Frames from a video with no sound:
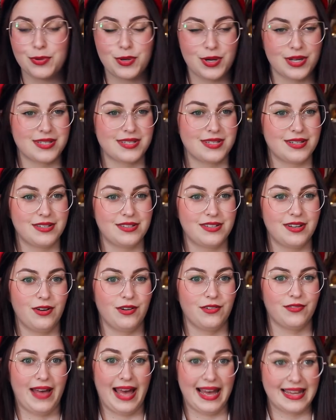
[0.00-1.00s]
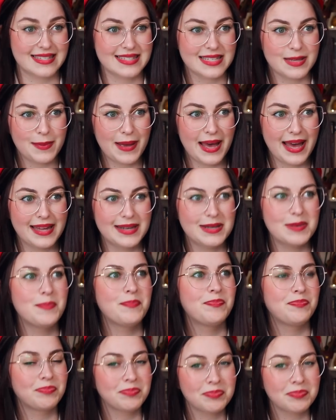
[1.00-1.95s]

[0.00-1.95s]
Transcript: Prison of Azkaban